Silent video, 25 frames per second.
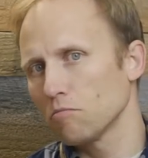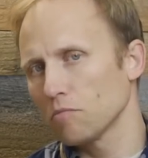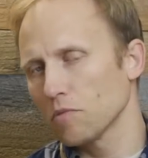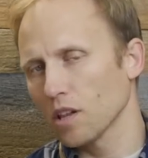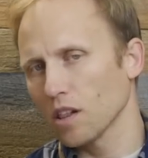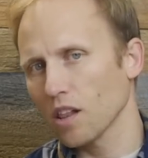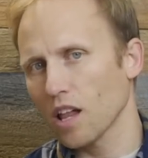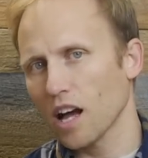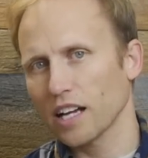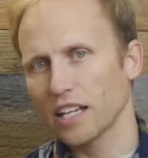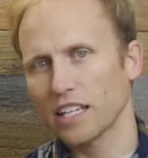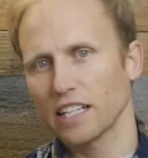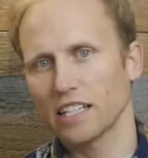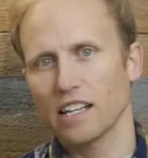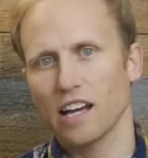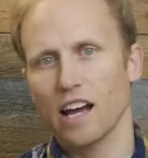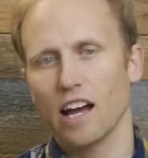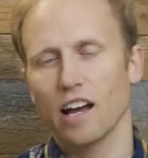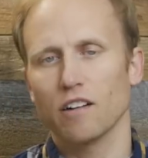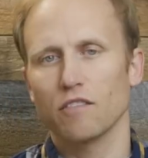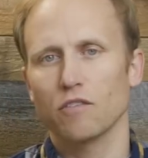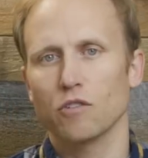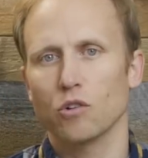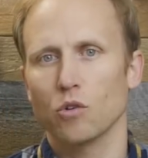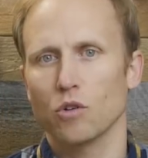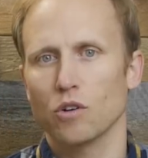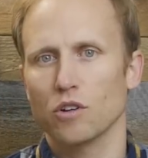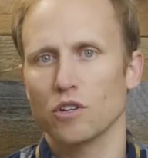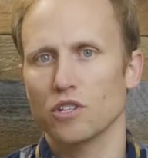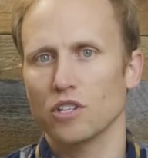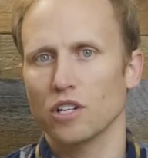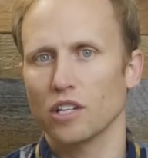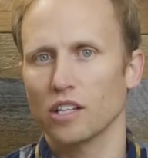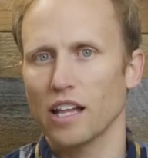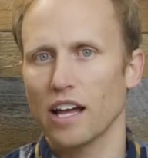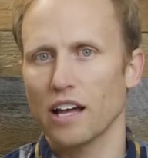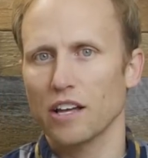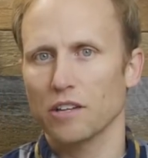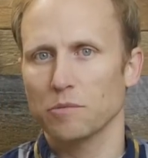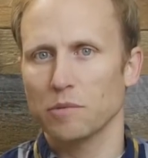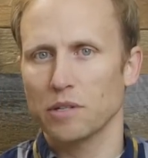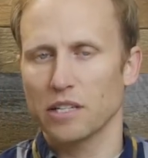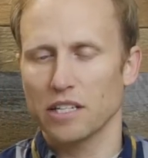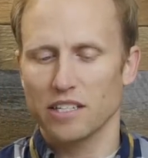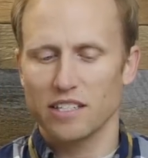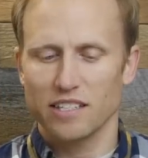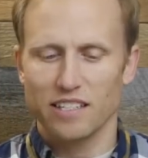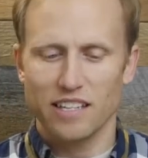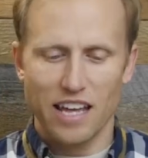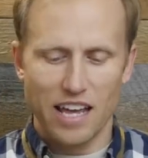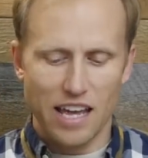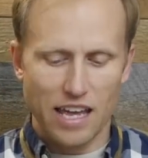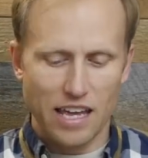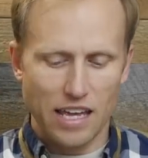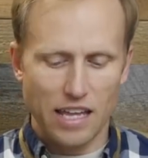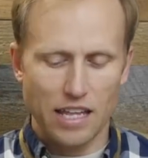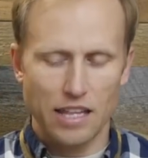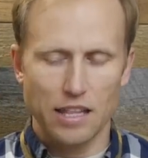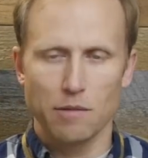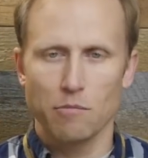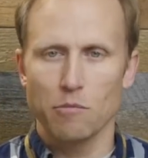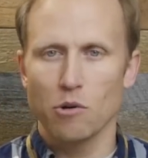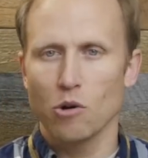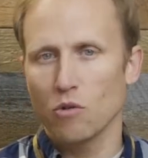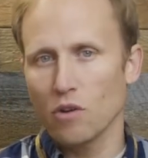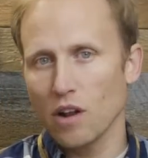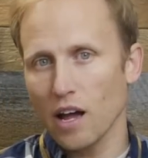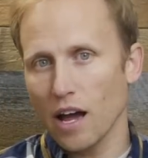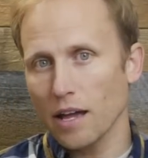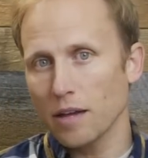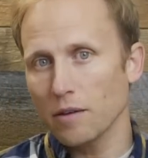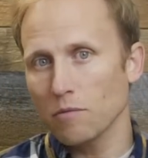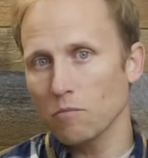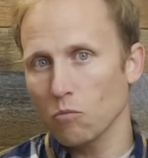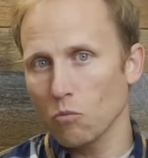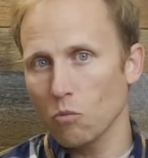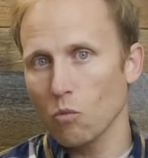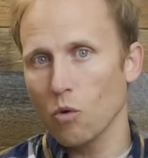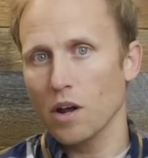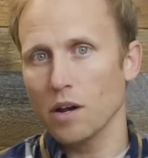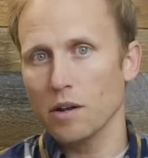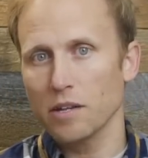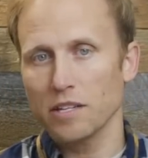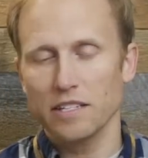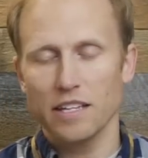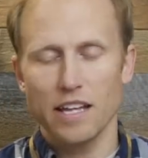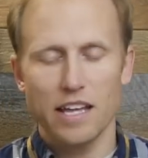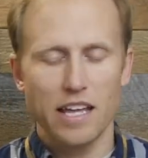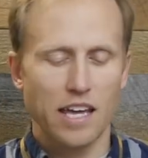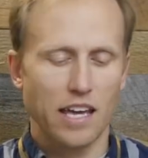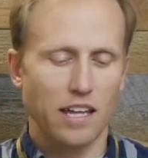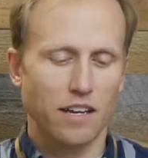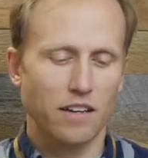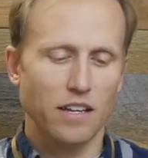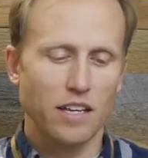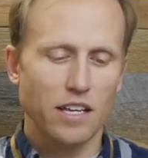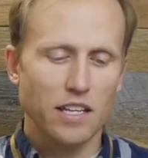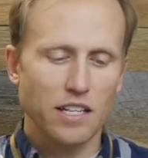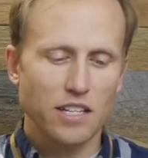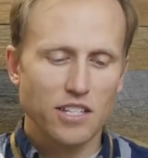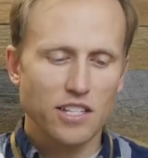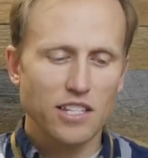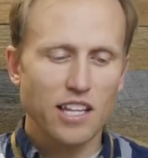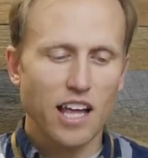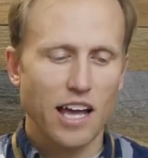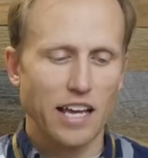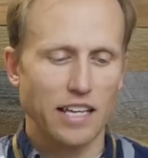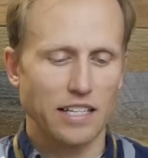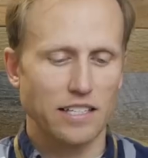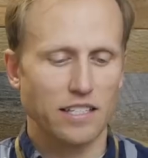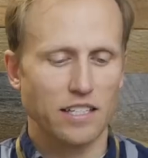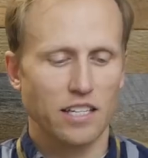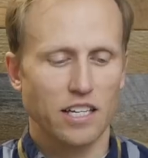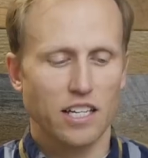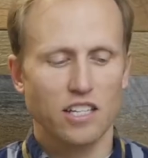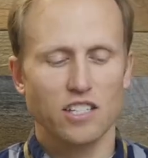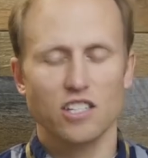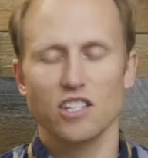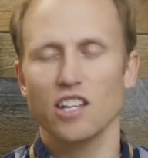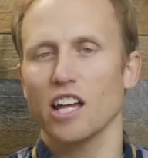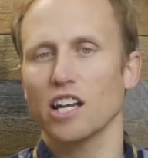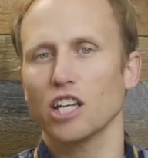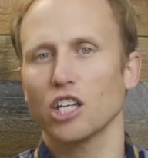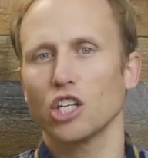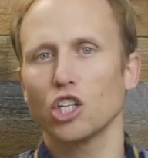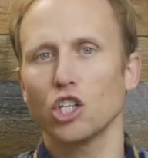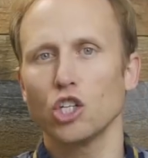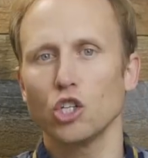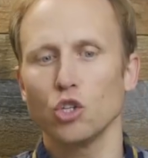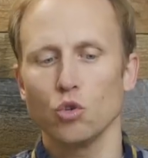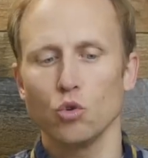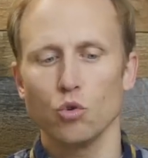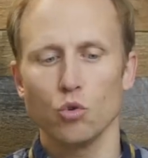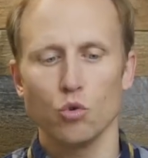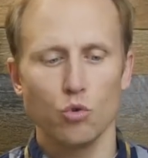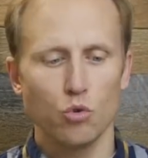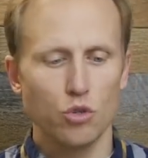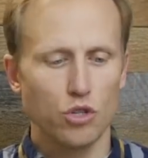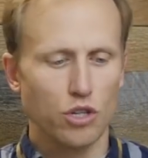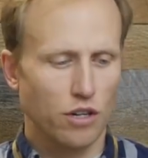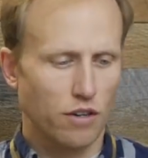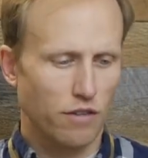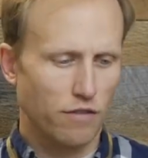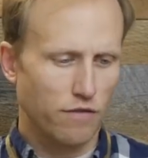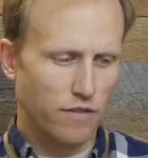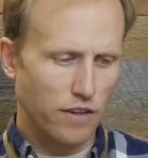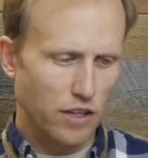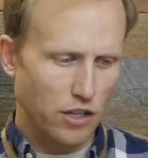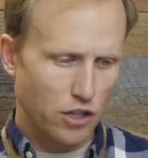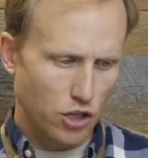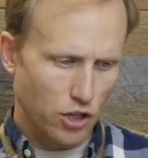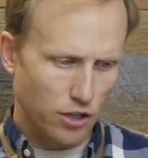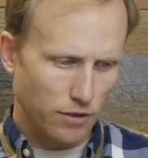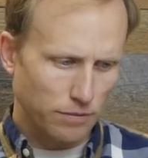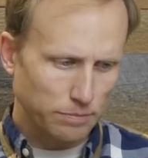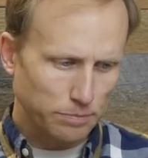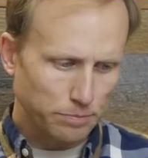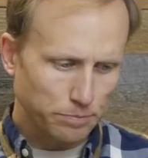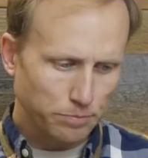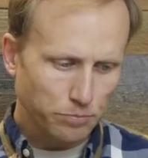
The locking dial, of course, allows me to stay in the mode I want to stay in. It's nice. It's not a huge feature.